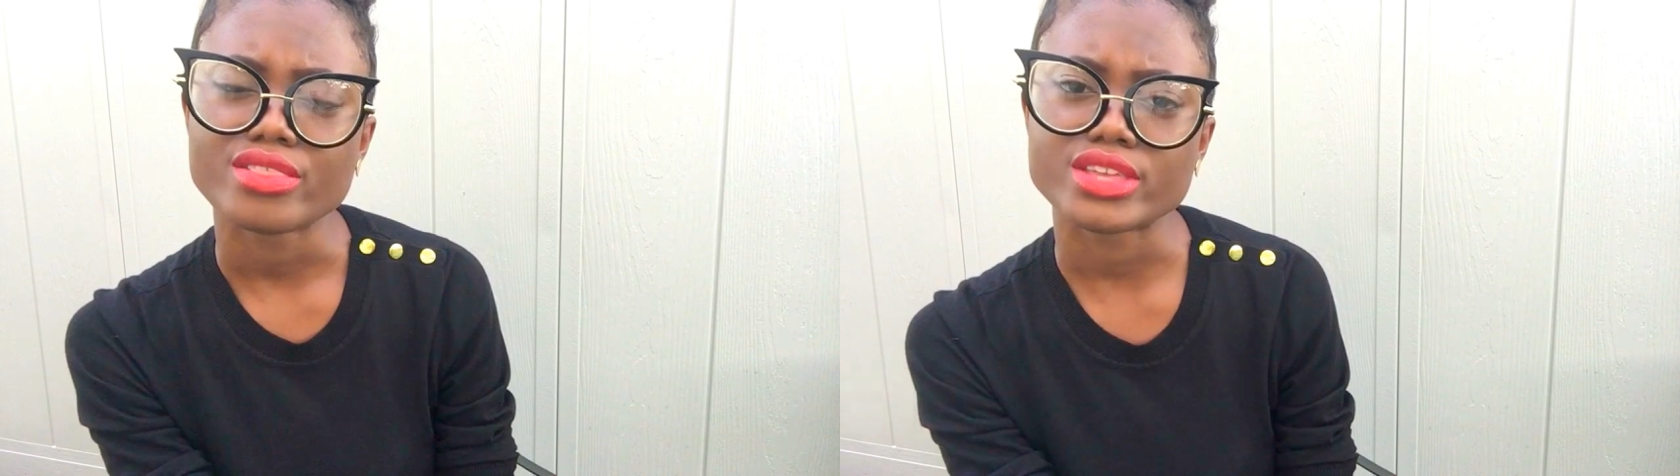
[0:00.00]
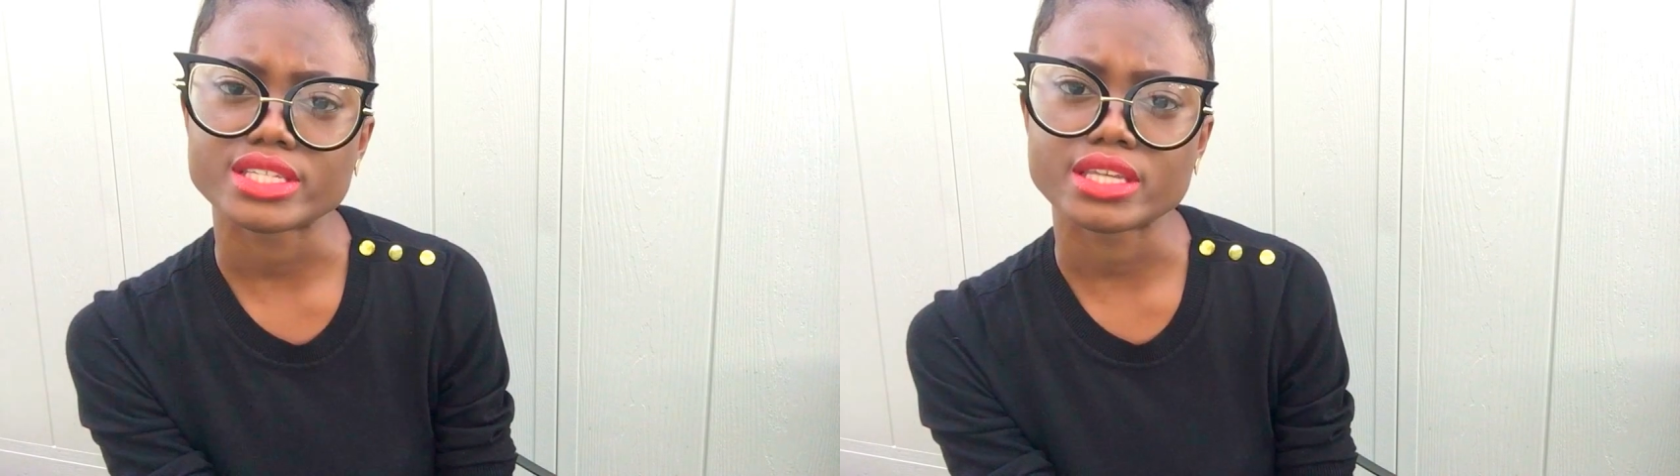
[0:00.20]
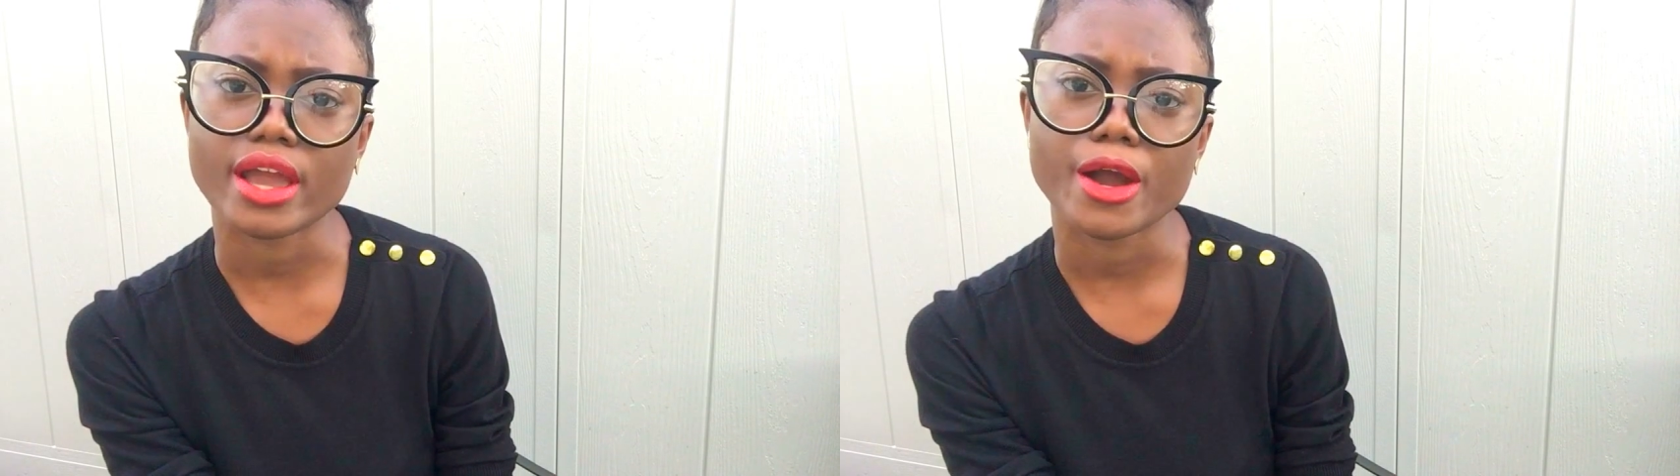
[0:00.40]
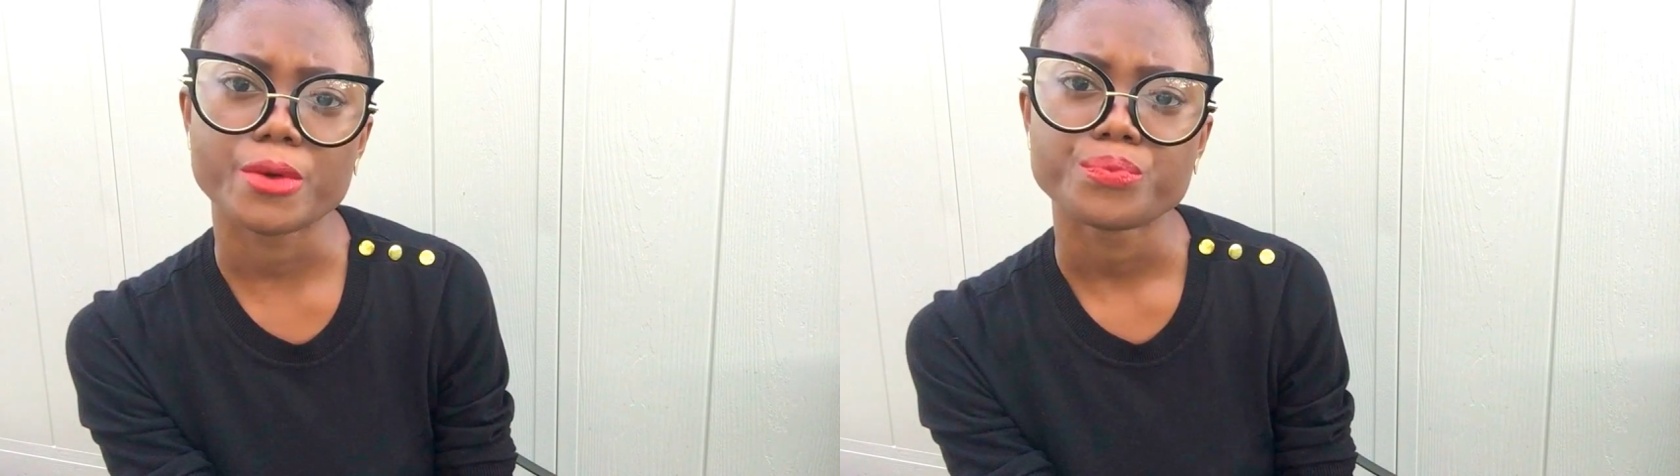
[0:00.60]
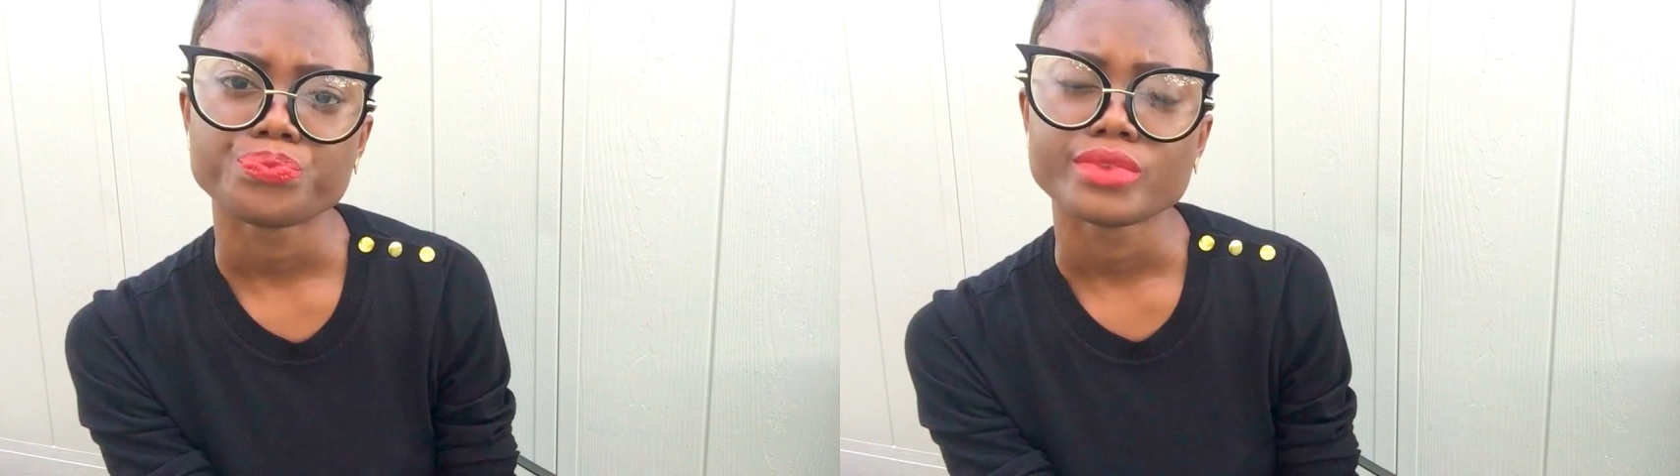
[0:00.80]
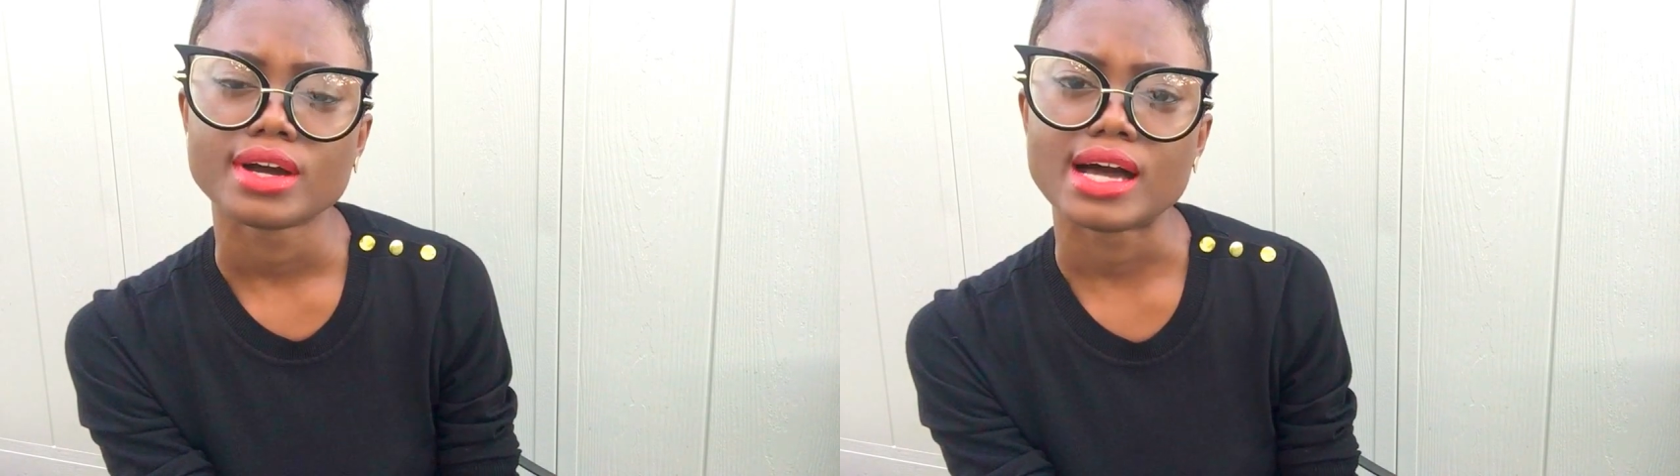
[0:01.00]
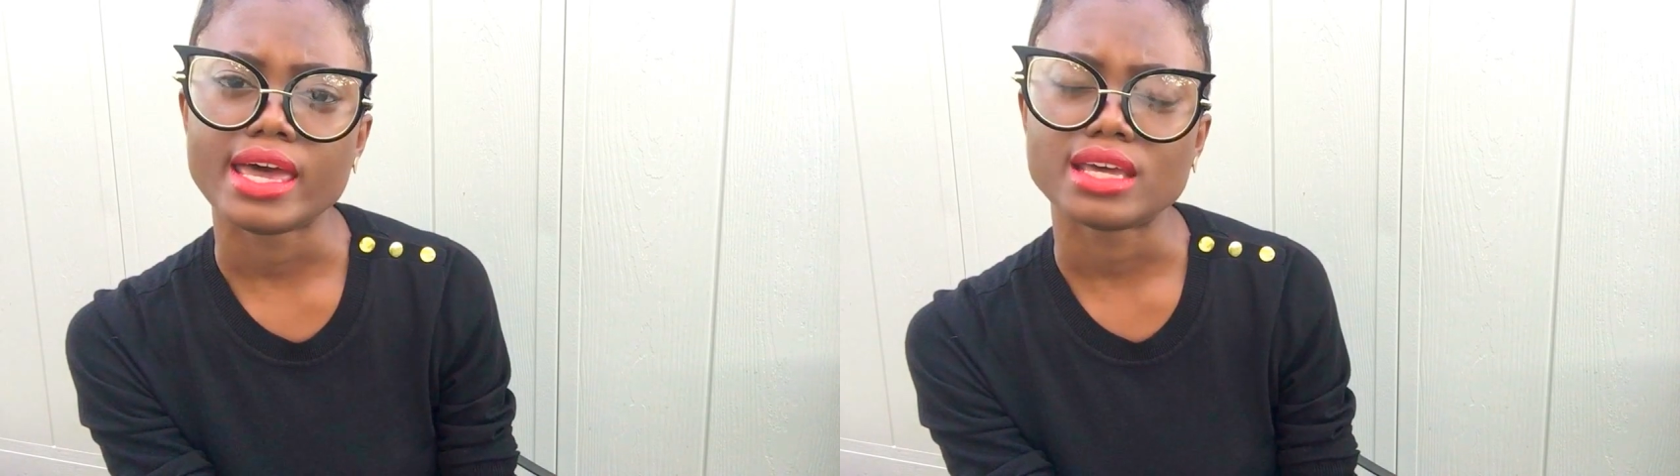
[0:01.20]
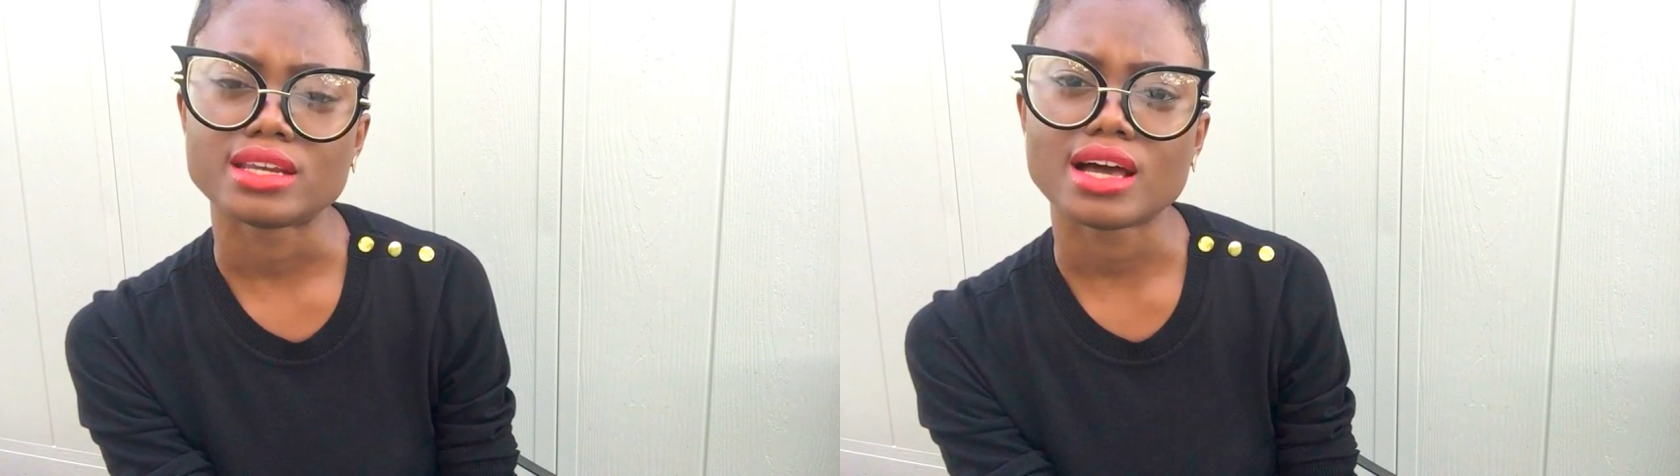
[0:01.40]
this year
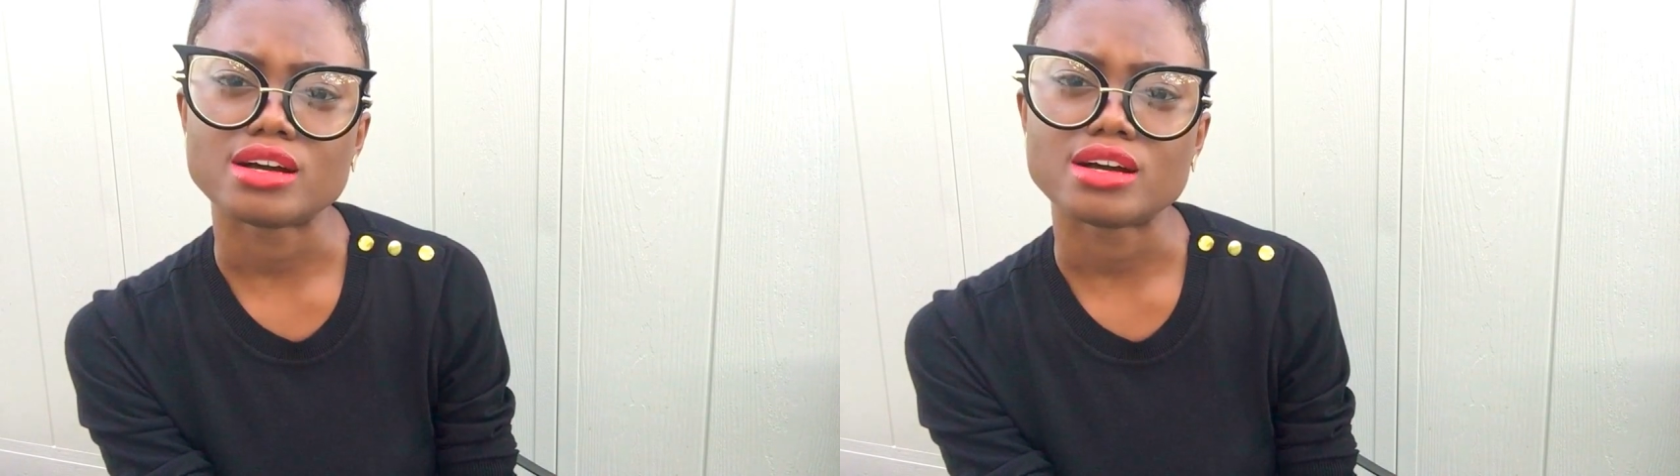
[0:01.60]
and